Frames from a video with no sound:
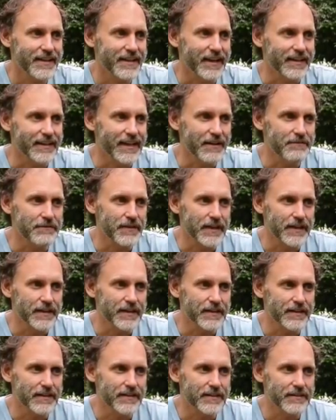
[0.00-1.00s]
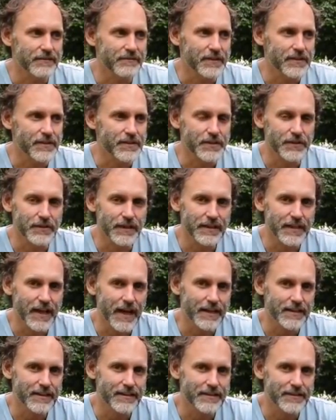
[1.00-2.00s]
I love the when you're doing
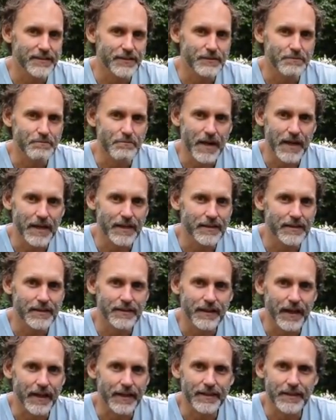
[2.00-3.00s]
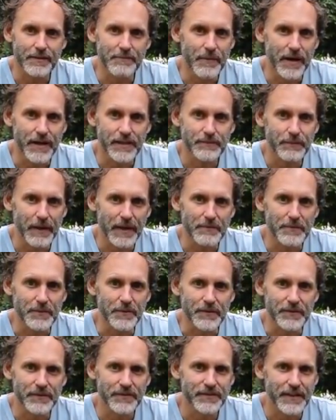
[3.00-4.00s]
that, you just meet like the best
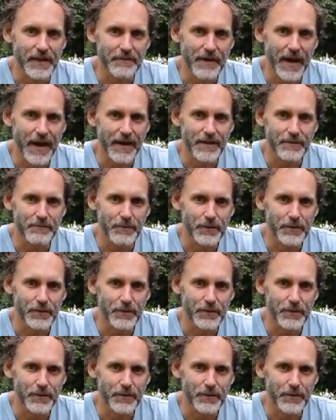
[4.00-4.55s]
people. Somehow you